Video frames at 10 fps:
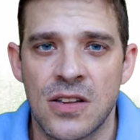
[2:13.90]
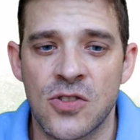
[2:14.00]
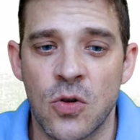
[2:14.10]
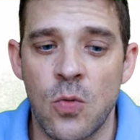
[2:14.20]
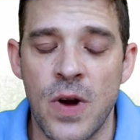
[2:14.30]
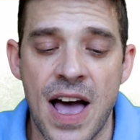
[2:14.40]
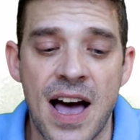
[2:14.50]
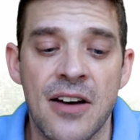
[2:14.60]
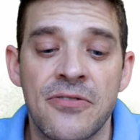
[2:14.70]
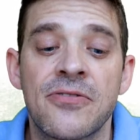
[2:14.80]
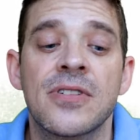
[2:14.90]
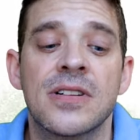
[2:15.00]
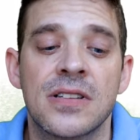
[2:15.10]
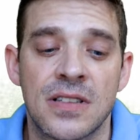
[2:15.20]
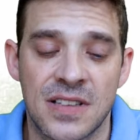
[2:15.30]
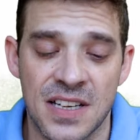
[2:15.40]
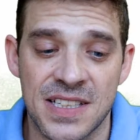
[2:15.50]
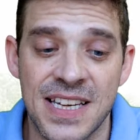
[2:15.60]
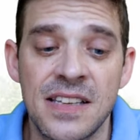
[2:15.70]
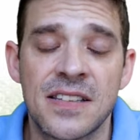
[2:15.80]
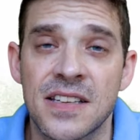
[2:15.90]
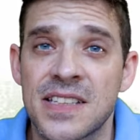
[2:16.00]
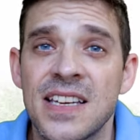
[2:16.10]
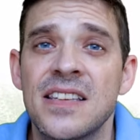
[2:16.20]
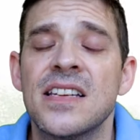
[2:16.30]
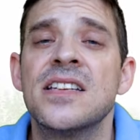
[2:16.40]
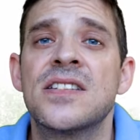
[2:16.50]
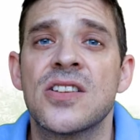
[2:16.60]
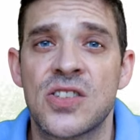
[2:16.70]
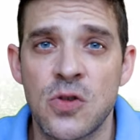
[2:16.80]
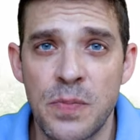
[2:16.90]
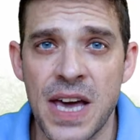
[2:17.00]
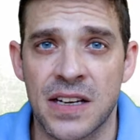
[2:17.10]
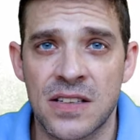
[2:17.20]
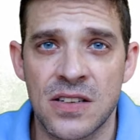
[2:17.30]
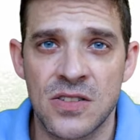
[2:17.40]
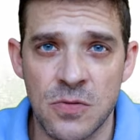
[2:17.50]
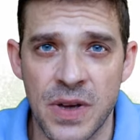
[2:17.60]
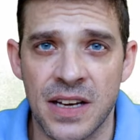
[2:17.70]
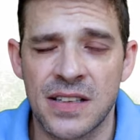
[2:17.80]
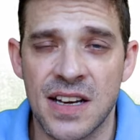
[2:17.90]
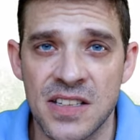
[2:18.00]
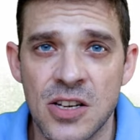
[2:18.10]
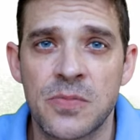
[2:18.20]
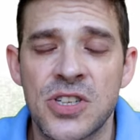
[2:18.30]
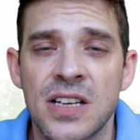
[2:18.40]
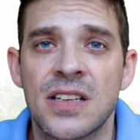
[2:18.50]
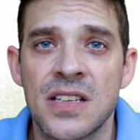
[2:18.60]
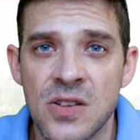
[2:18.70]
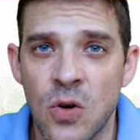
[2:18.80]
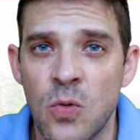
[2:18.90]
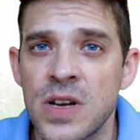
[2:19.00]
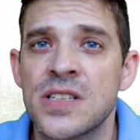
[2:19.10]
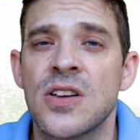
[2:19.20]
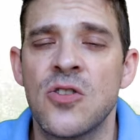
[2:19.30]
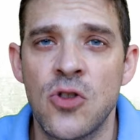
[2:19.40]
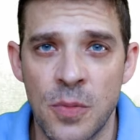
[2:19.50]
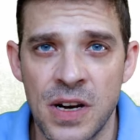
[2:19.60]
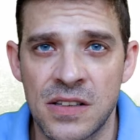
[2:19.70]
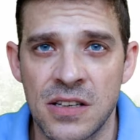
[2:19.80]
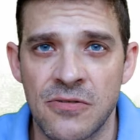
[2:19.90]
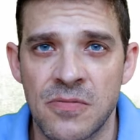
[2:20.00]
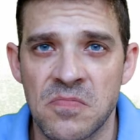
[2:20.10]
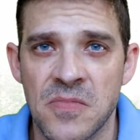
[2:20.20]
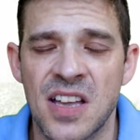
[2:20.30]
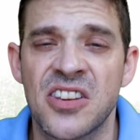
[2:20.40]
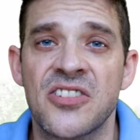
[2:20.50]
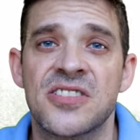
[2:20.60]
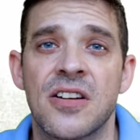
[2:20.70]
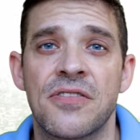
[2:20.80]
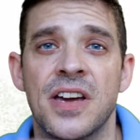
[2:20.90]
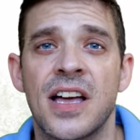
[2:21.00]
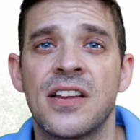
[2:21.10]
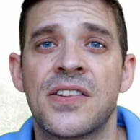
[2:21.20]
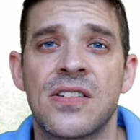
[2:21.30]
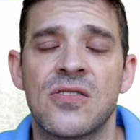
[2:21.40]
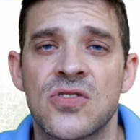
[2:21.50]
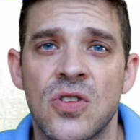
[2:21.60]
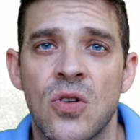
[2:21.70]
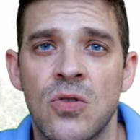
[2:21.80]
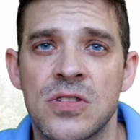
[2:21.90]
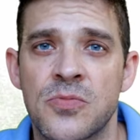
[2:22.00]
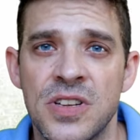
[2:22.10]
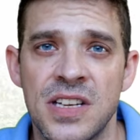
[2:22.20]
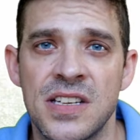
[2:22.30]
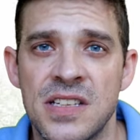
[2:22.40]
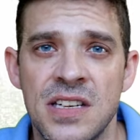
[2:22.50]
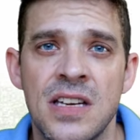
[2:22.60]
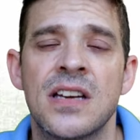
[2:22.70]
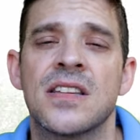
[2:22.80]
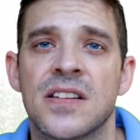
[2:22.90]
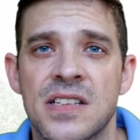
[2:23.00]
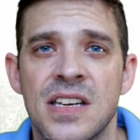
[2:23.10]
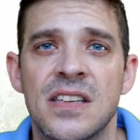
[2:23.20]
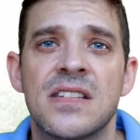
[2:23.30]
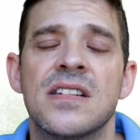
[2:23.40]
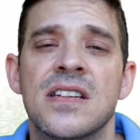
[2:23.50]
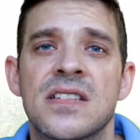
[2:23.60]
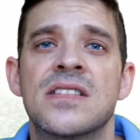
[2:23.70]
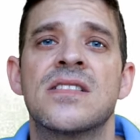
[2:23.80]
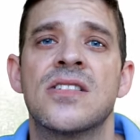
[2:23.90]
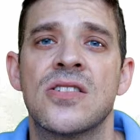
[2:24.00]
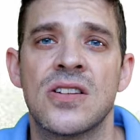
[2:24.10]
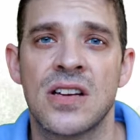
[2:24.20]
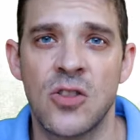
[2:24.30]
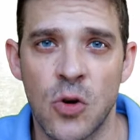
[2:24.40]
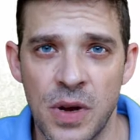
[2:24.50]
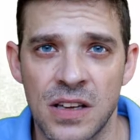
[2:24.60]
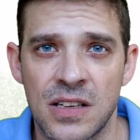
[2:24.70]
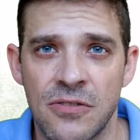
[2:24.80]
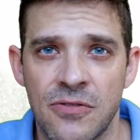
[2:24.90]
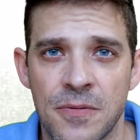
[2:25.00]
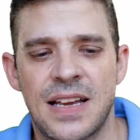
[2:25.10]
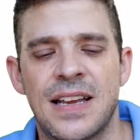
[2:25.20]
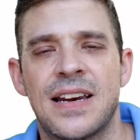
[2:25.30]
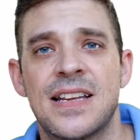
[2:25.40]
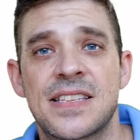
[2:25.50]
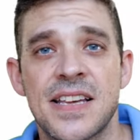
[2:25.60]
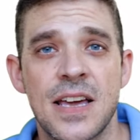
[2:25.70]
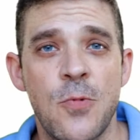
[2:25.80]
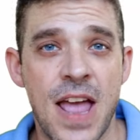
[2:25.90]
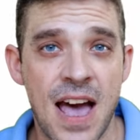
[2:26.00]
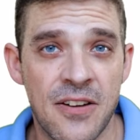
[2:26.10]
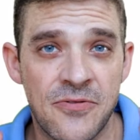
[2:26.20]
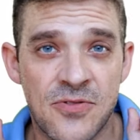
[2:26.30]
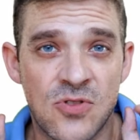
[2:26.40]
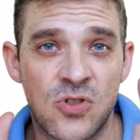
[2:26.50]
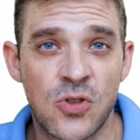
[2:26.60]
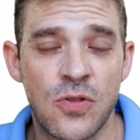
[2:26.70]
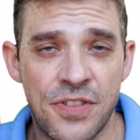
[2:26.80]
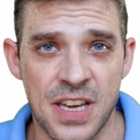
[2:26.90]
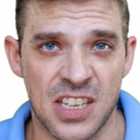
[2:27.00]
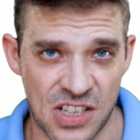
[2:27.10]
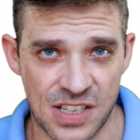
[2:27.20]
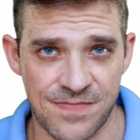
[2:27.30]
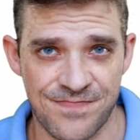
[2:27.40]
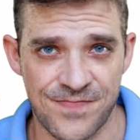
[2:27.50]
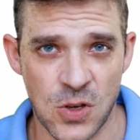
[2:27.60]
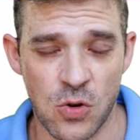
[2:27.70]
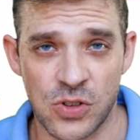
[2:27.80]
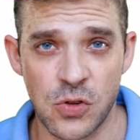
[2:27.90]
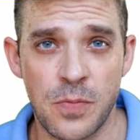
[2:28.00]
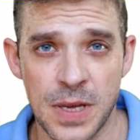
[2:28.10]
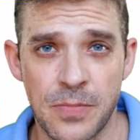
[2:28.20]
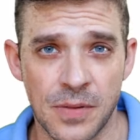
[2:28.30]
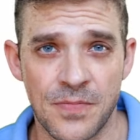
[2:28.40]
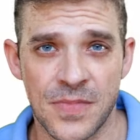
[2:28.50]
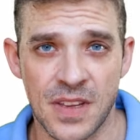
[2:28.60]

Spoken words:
So we have das Kind is Subjekt, and subject is always nominative. And there's nothing else, so it's pretty easy. Das Kind ist nominative. Let's say we have two things, or two people.